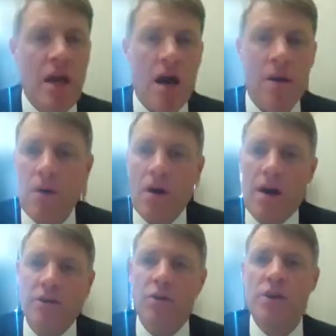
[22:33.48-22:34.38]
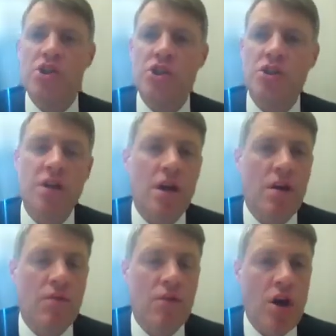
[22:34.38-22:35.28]
I have a question
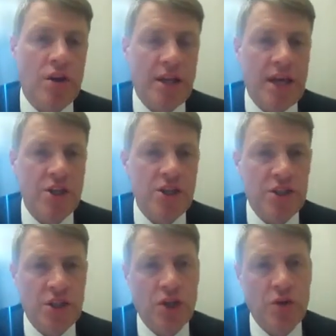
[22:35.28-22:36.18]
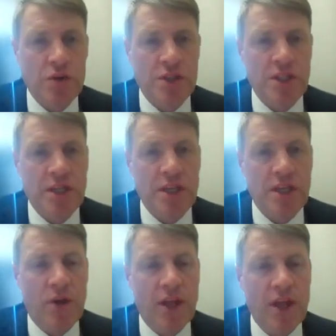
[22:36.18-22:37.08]
regarding energy security
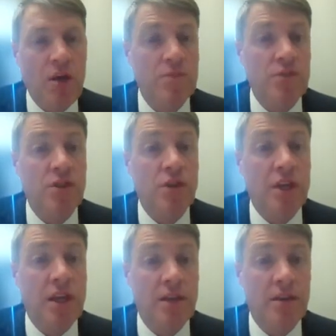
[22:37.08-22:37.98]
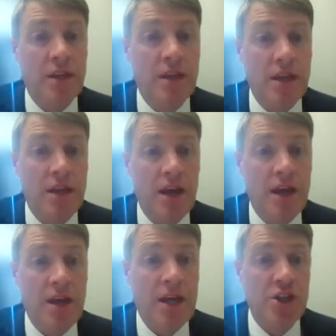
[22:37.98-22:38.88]
when it comes to looking at the
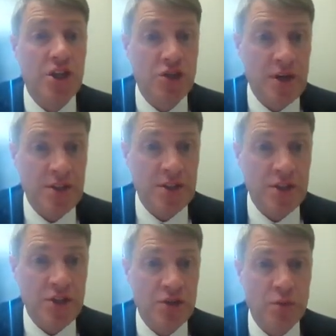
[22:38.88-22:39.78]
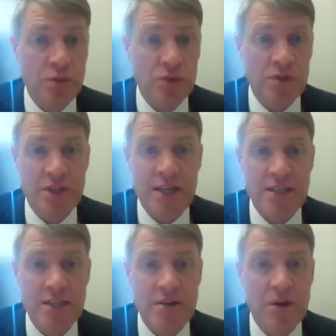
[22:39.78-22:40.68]
energy transition towards
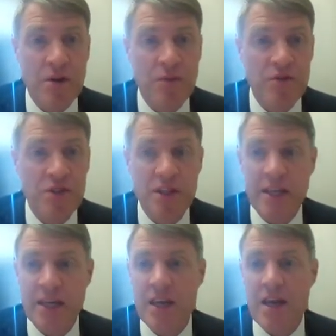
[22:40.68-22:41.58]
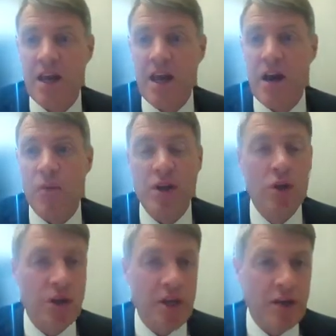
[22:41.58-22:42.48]
net zero. Obviously, we're
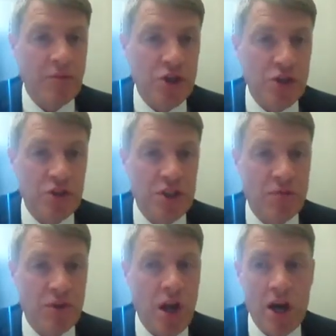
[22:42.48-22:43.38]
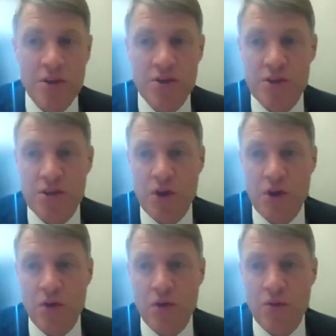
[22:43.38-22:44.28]
looking at reducing reliance
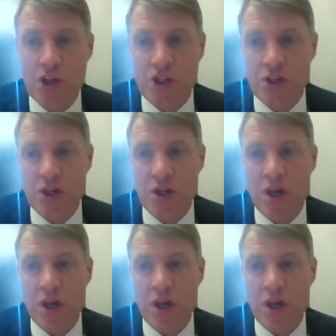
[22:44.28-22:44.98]
on Russian